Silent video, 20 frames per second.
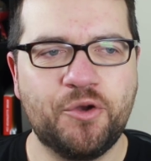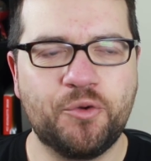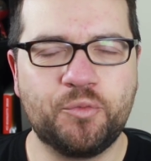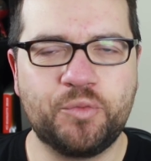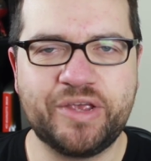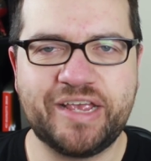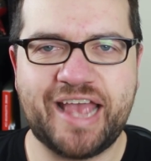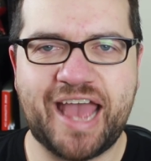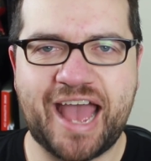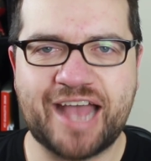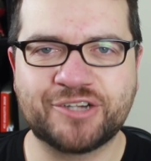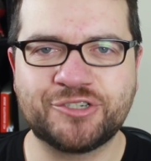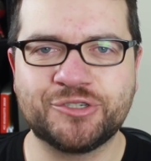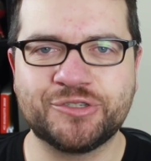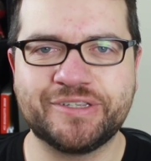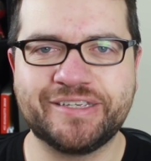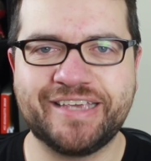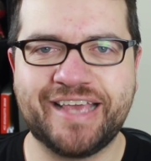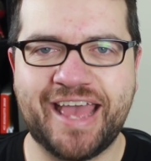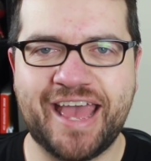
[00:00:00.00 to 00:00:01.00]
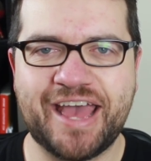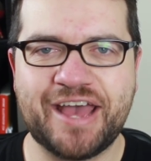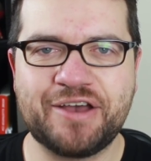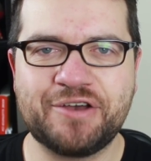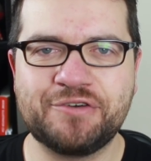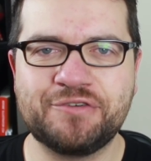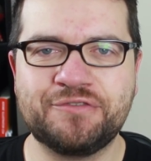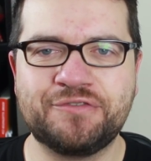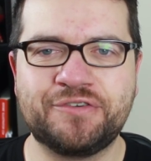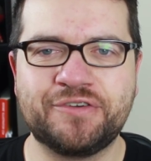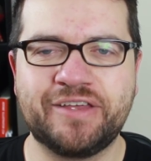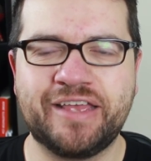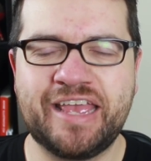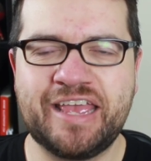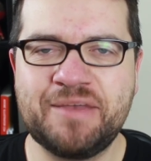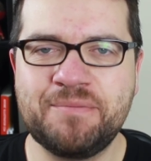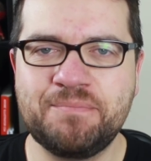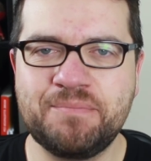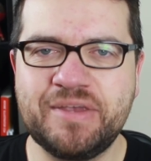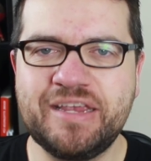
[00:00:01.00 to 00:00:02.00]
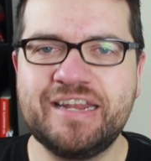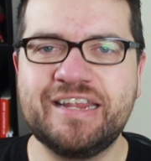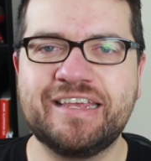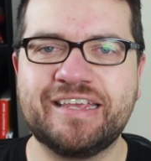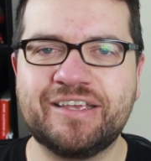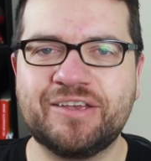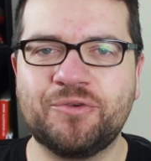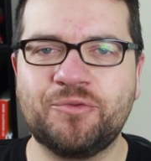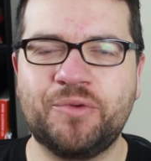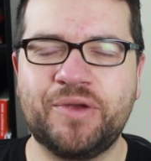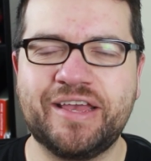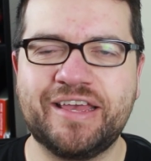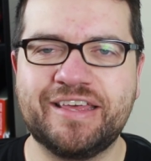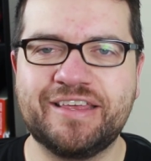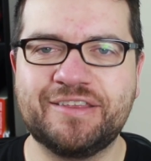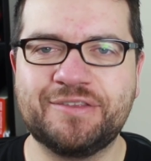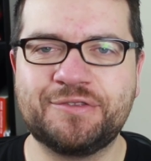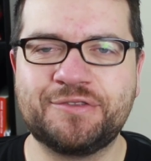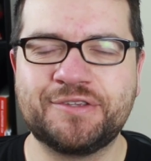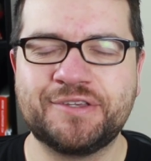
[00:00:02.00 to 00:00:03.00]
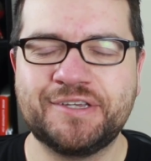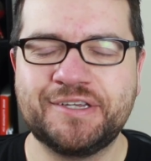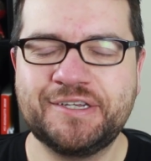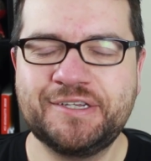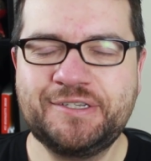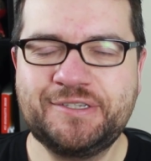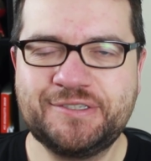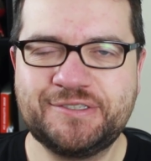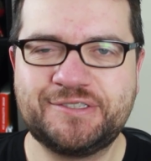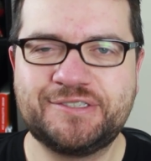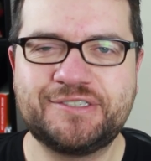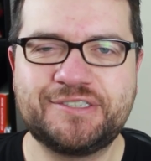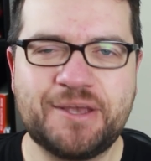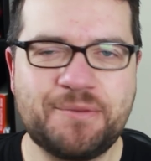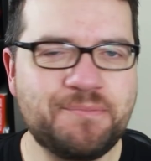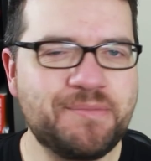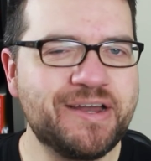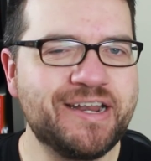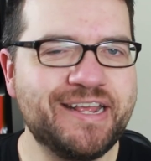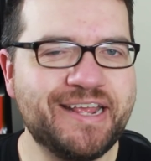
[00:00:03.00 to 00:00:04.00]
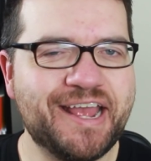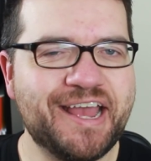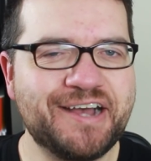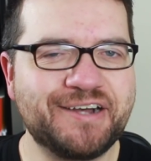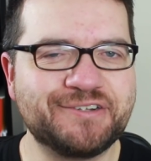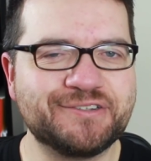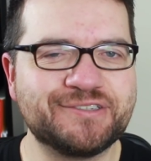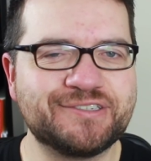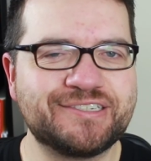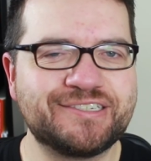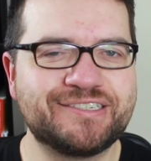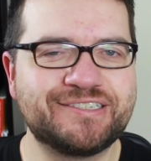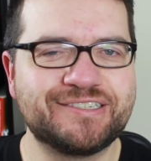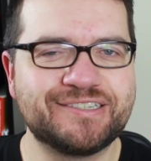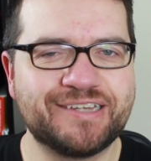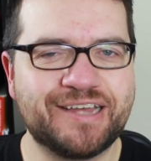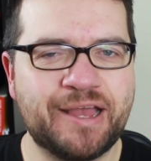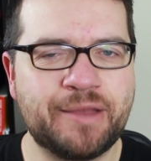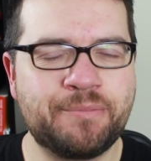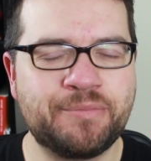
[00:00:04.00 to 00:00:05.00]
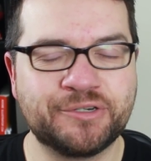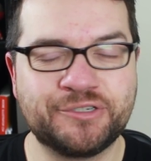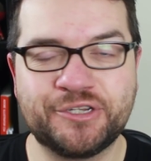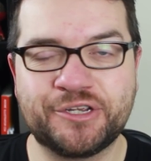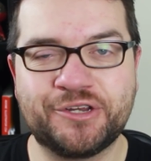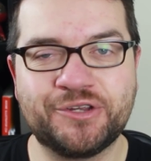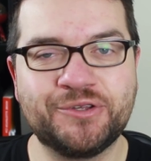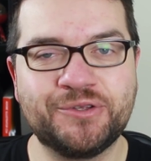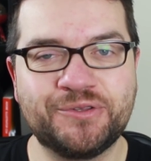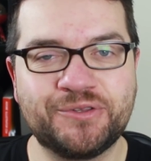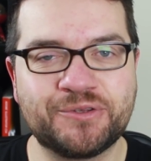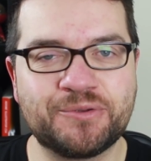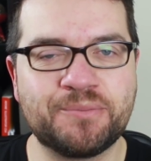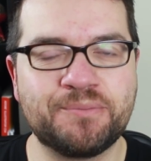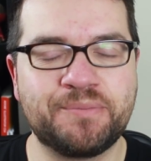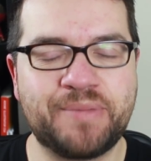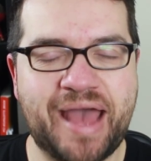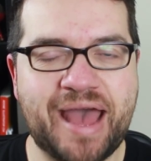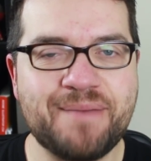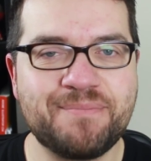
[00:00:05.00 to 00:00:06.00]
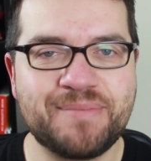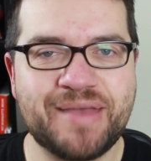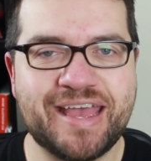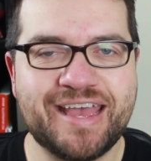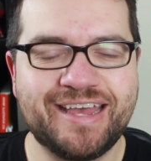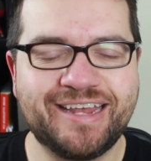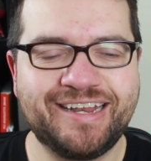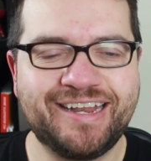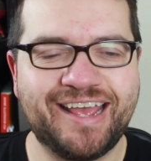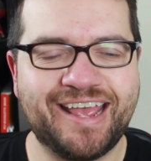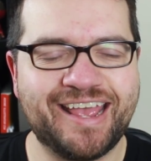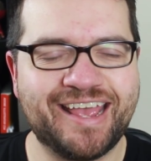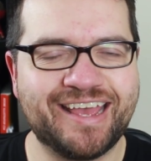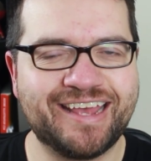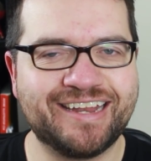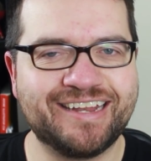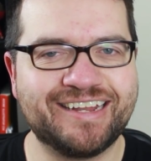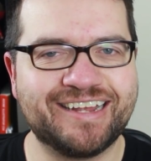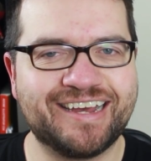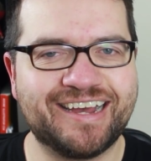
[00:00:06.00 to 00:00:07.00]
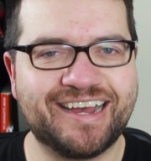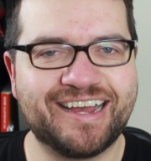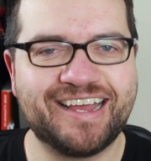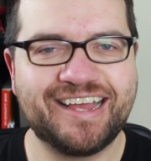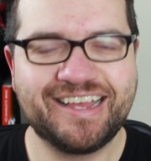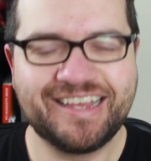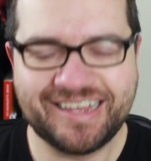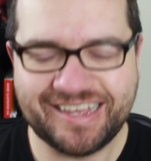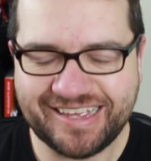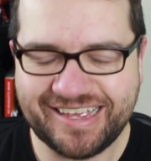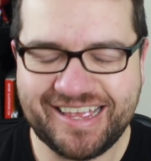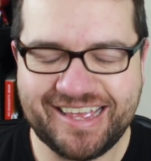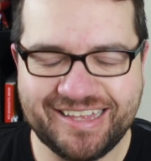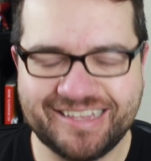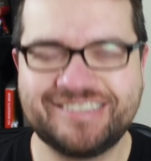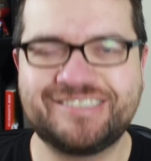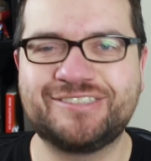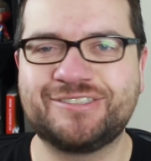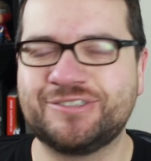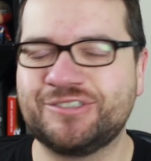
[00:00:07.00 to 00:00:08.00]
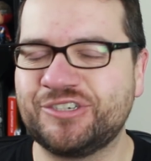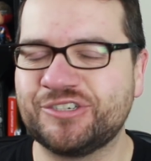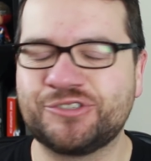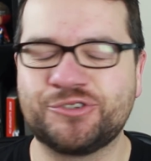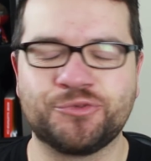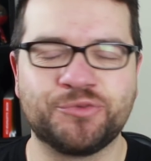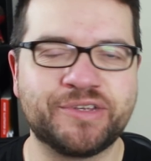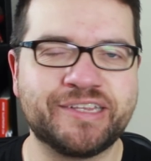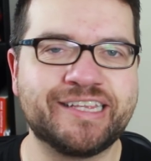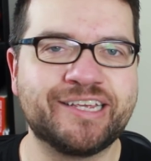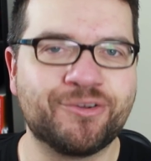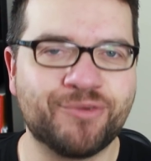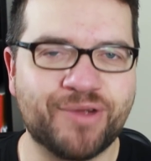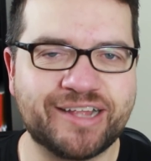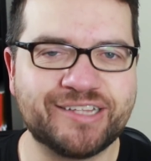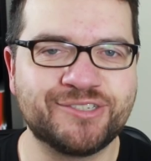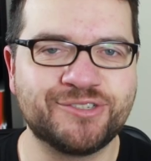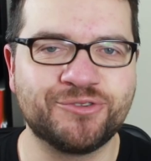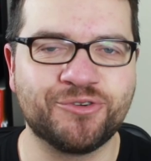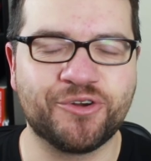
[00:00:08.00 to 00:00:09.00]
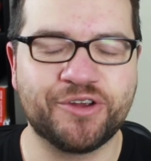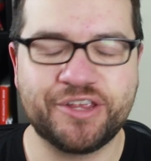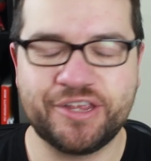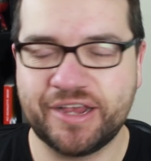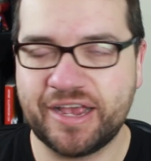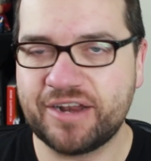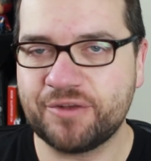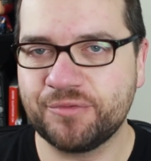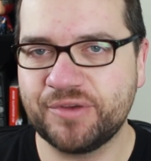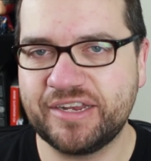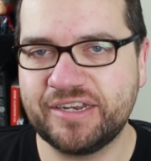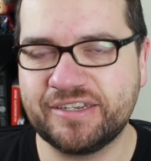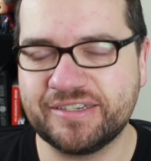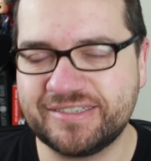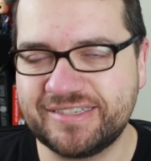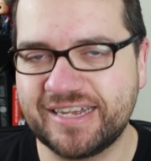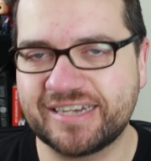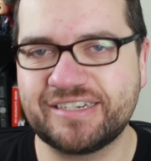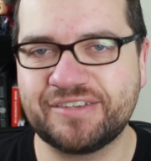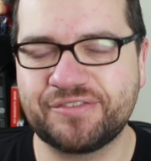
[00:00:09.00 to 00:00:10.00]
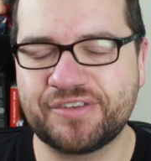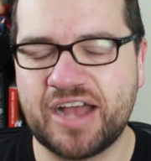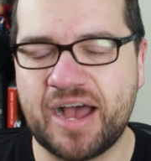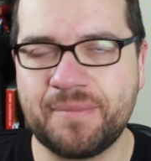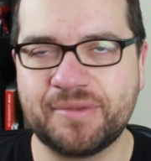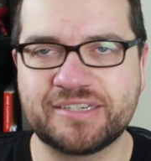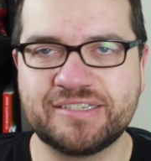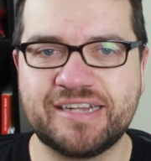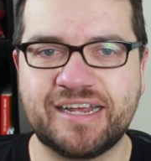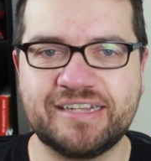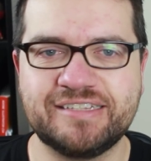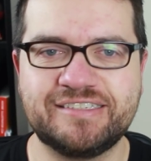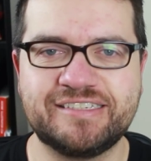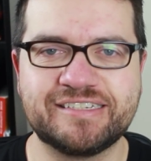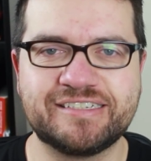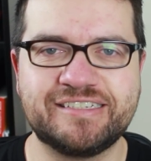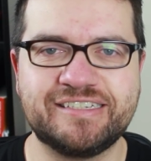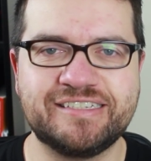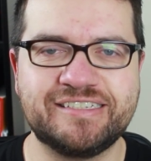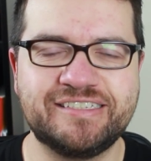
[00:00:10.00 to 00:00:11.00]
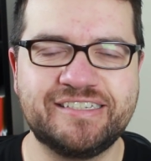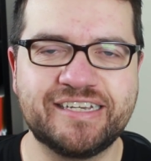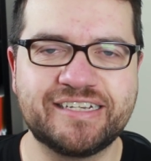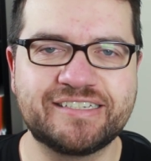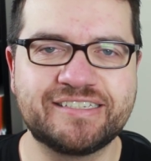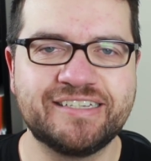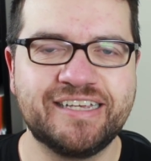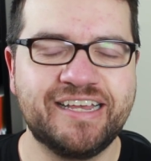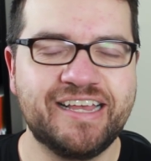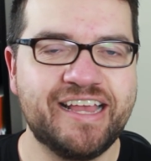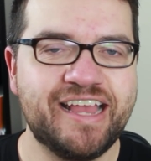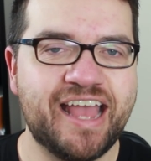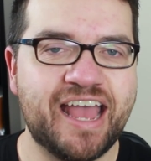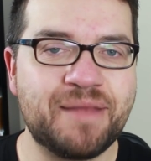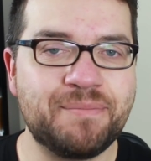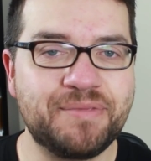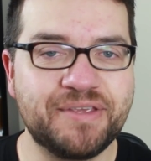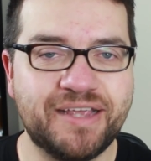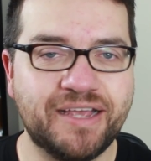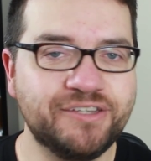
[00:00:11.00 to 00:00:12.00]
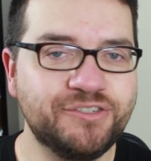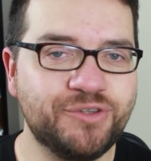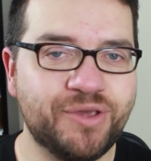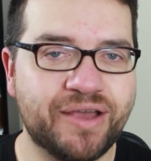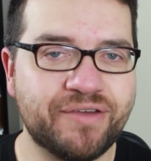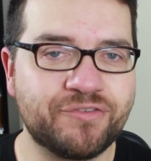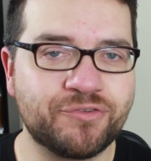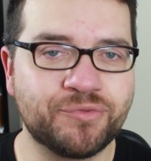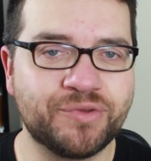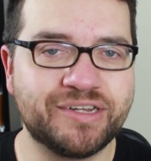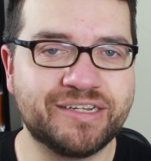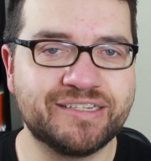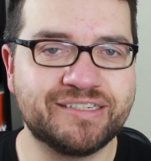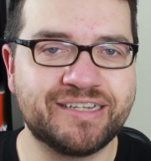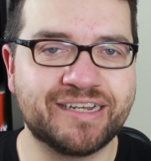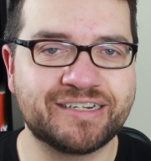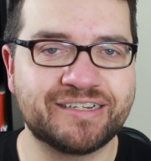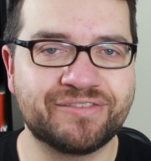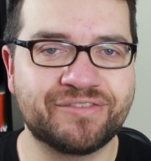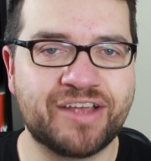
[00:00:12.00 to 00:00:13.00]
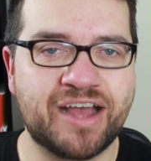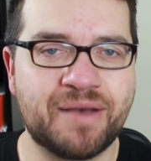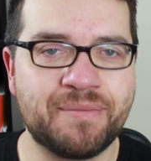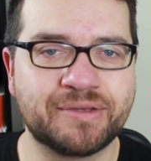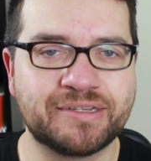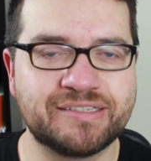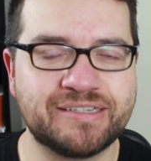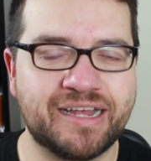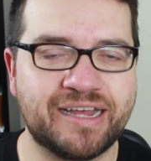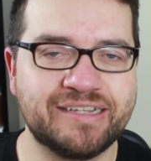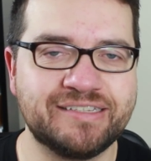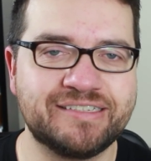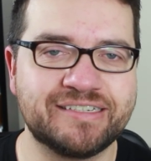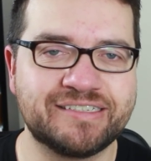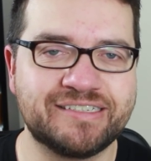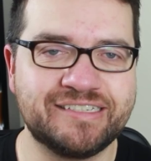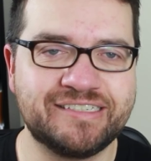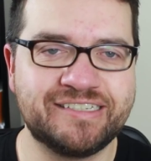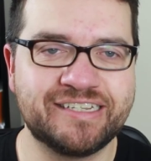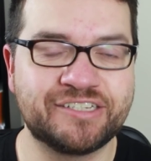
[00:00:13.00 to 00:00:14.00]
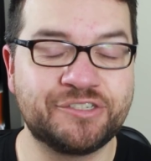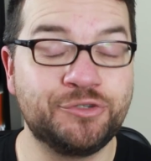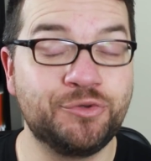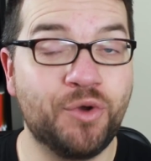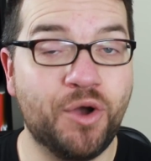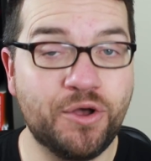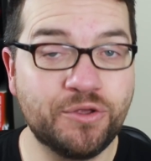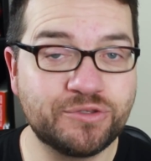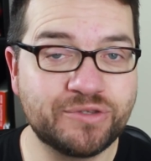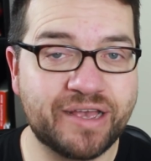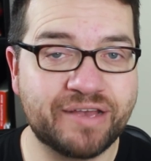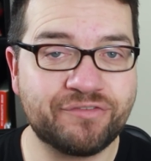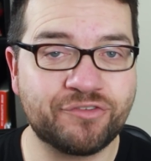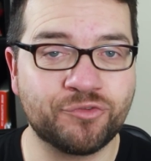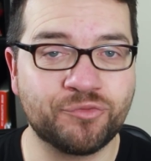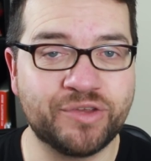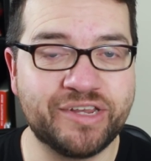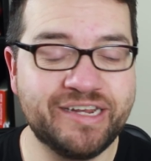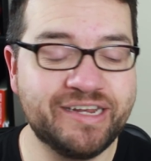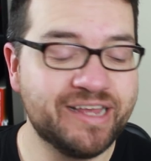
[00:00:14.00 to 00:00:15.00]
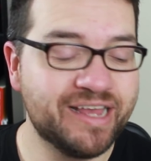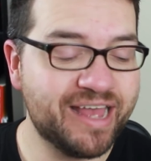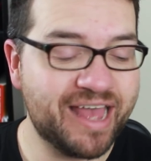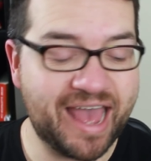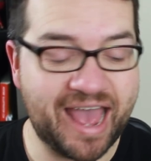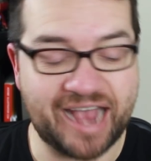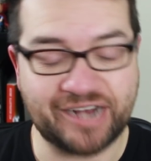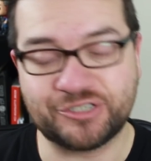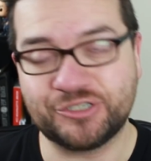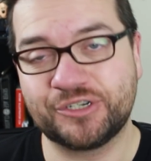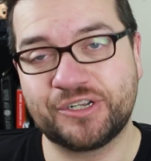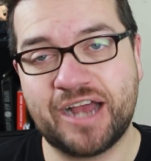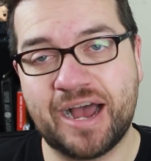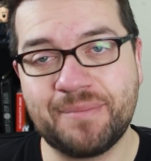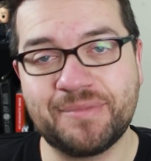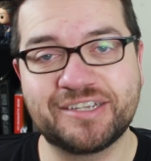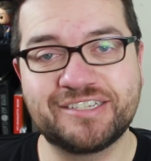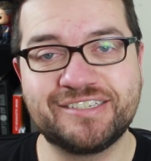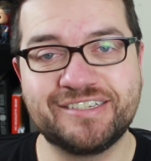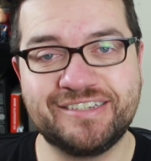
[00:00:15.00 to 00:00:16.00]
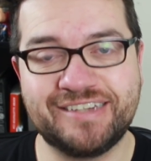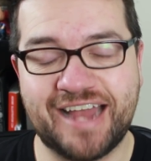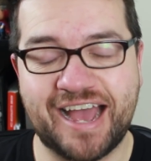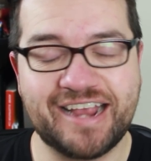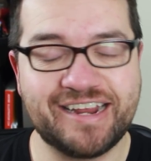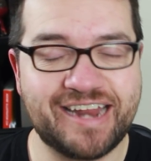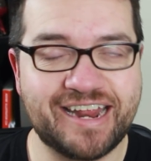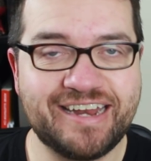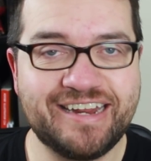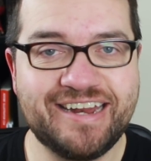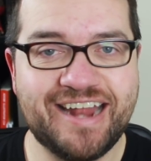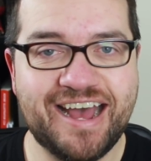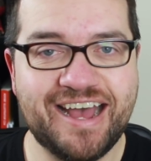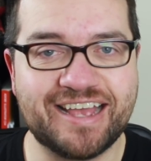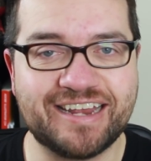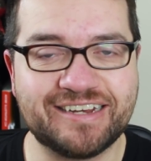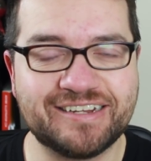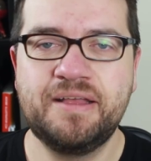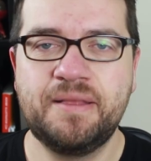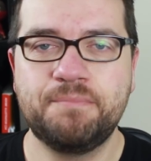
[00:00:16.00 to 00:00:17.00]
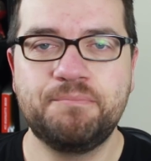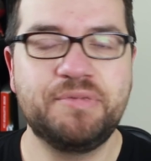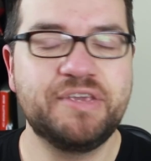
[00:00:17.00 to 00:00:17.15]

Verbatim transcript: we actually have him meeting with somebody else, a particular Batman, and uh, it's just a really great story. You got to read Detective Comics 966, and because you have to read Detective Comics 966, you also have to read Action Comics 989.